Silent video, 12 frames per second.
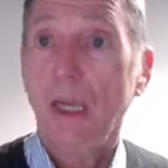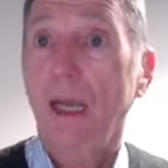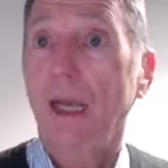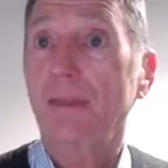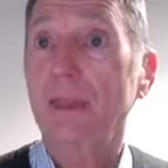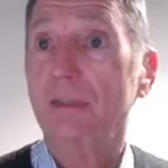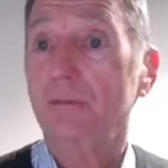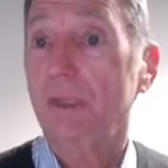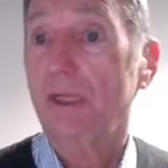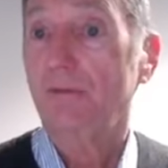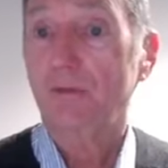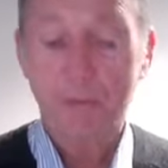And that's
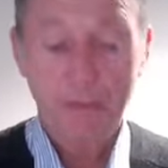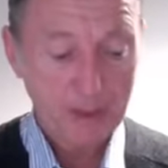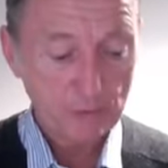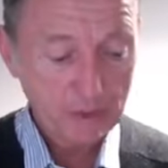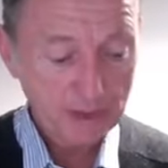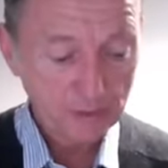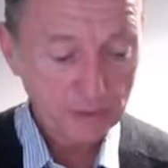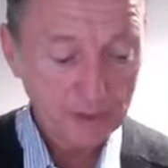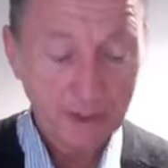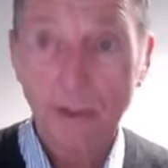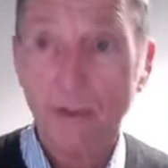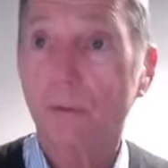it for my rant
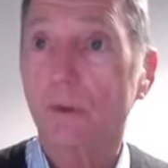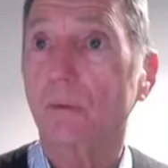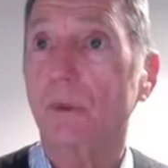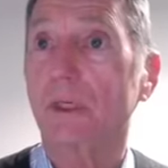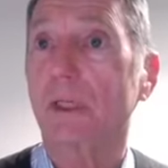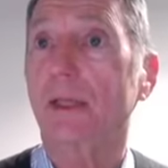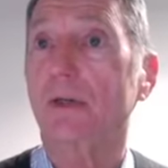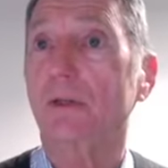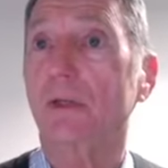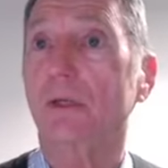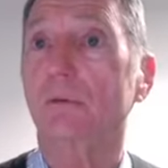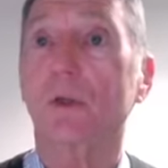today. What
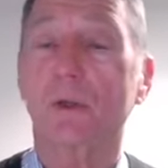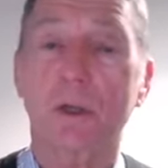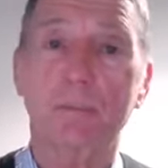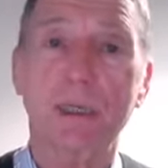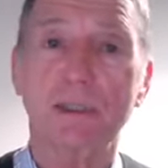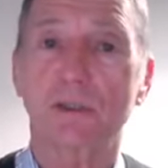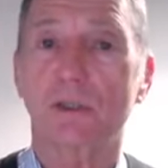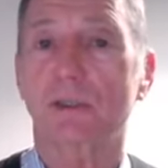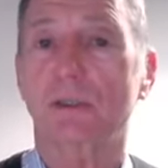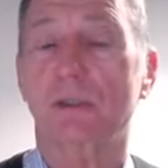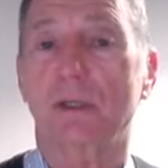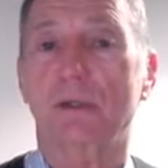anything? No, I'm back to the
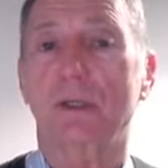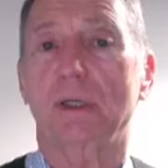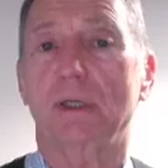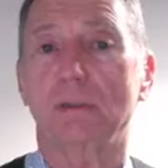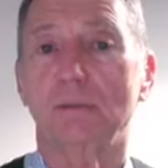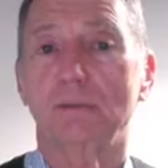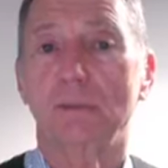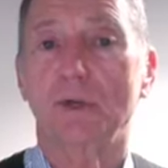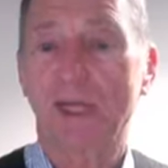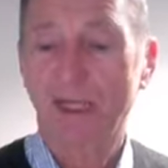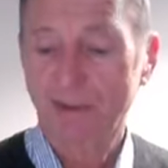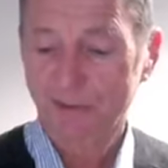start. There you go.
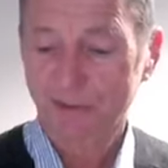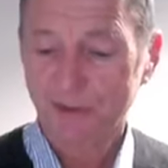Okay.